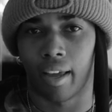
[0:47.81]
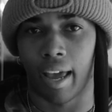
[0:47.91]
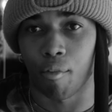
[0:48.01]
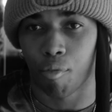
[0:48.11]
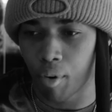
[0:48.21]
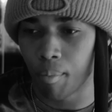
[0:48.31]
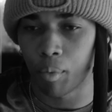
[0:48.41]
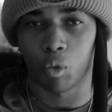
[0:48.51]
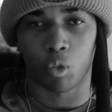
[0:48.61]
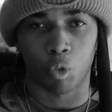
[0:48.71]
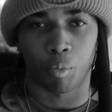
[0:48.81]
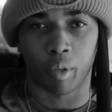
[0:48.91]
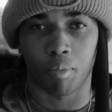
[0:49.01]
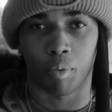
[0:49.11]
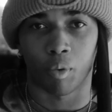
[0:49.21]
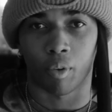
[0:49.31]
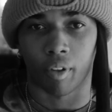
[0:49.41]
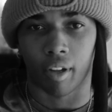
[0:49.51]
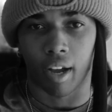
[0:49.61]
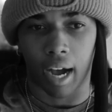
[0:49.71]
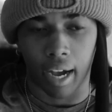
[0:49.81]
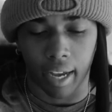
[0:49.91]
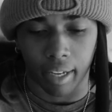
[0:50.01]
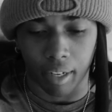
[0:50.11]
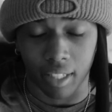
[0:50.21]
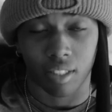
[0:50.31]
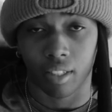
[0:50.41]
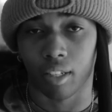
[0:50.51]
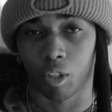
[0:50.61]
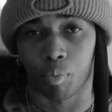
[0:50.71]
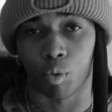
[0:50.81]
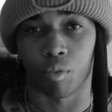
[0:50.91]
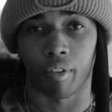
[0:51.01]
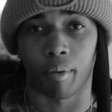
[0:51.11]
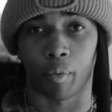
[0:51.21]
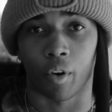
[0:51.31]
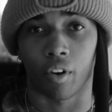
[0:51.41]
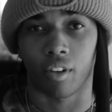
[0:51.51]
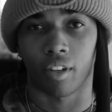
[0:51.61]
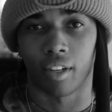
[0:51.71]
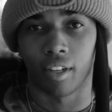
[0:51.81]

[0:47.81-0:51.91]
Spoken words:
And from those two people, I set to prove them wrong.